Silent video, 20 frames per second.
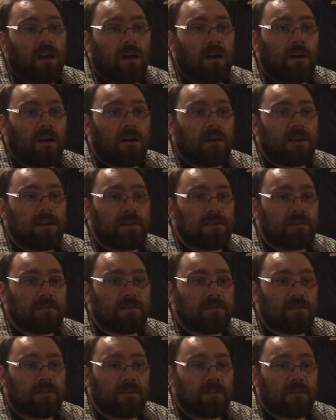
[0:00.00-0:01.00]
Uh,
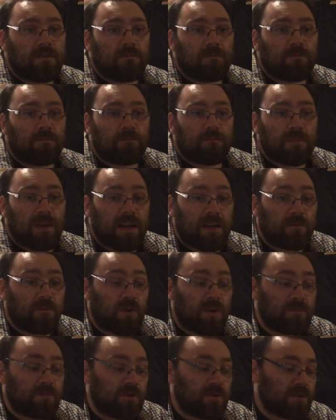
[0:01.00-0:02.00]
it's a black and
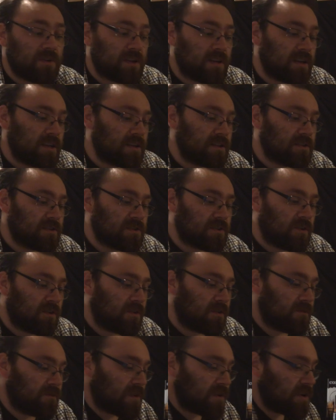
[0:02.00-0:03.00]
white book. It's got
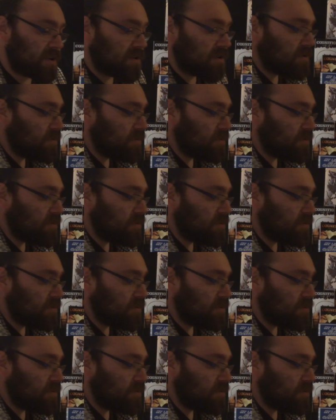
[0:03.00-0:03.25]
a very